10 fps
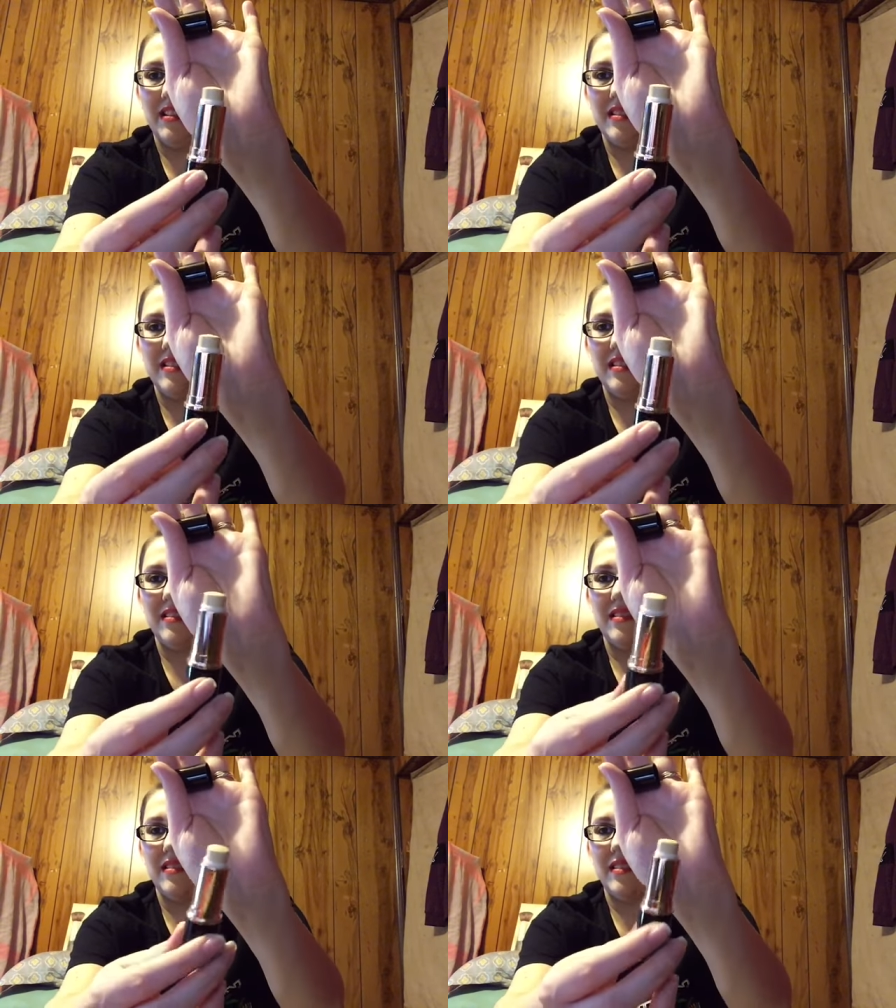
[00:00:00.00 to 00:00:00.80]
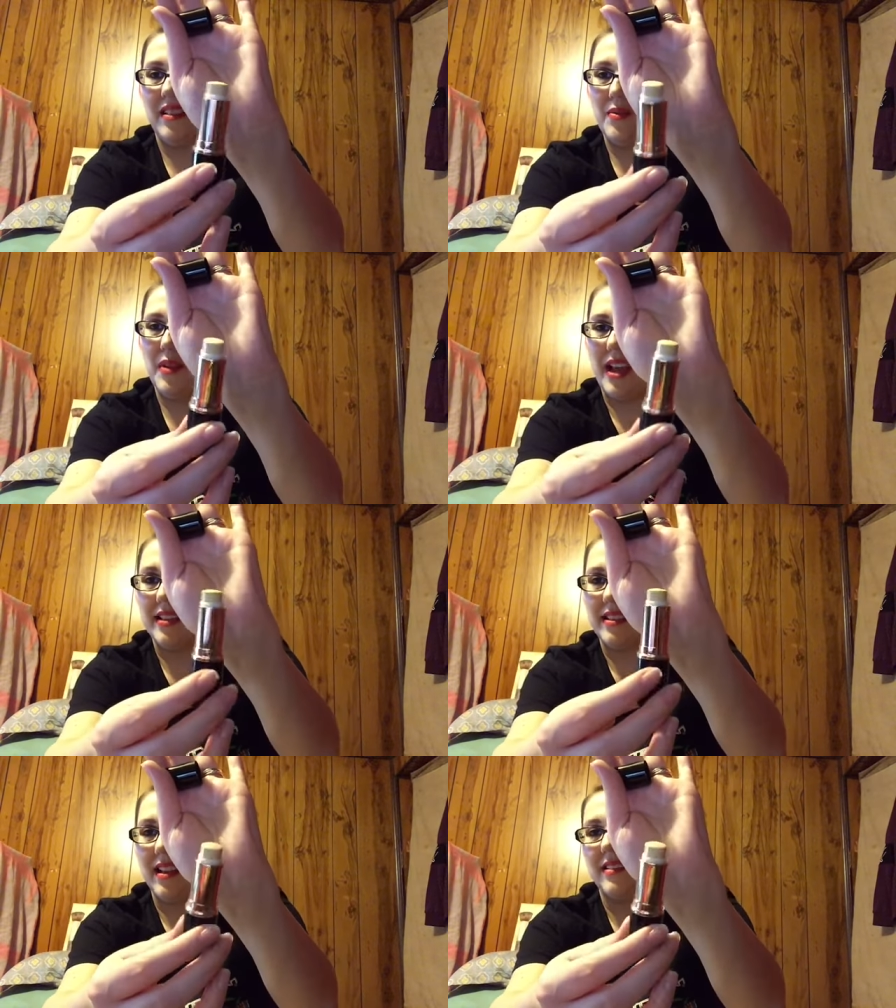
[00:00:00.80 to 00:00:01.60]
that's a okay
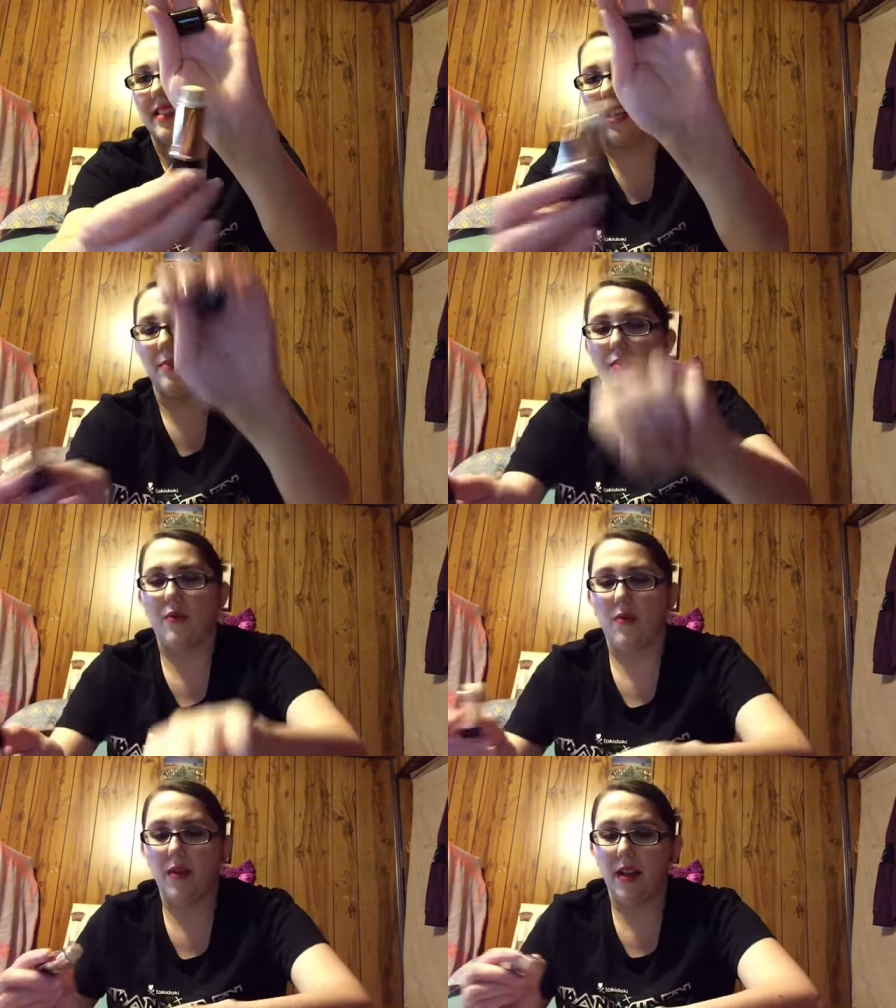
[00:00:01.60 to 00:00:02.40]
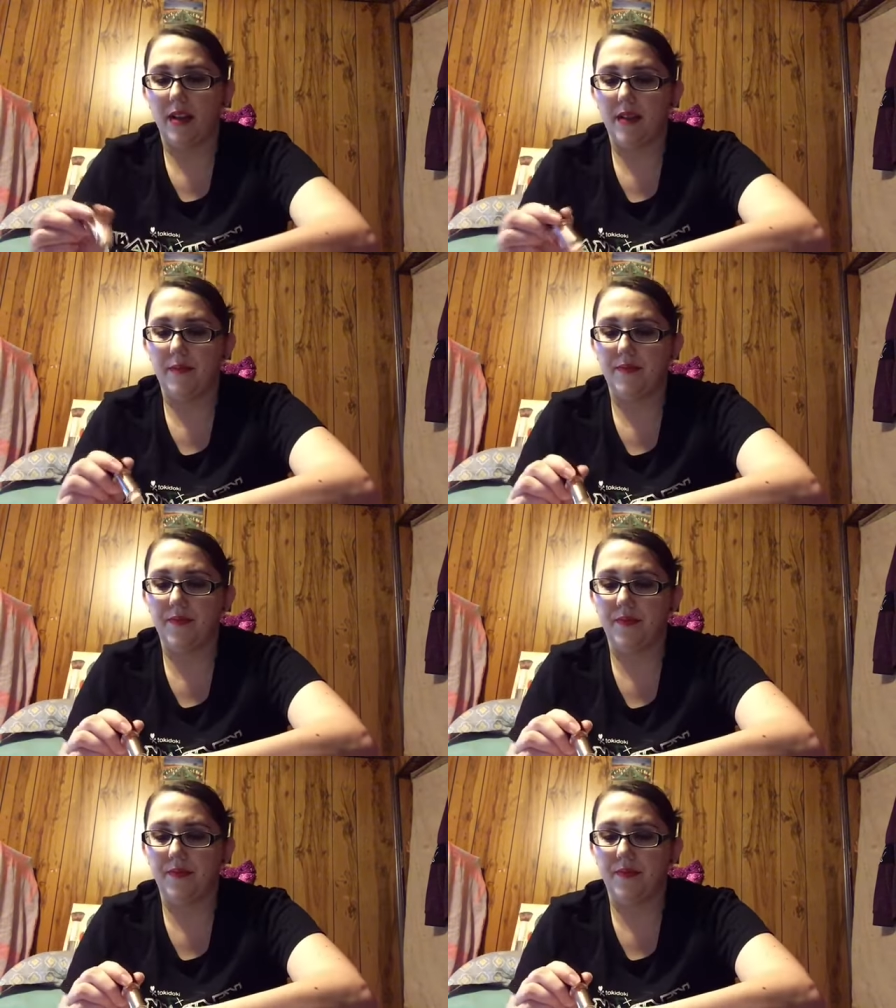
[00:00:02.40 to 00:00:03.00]
size sample. Um,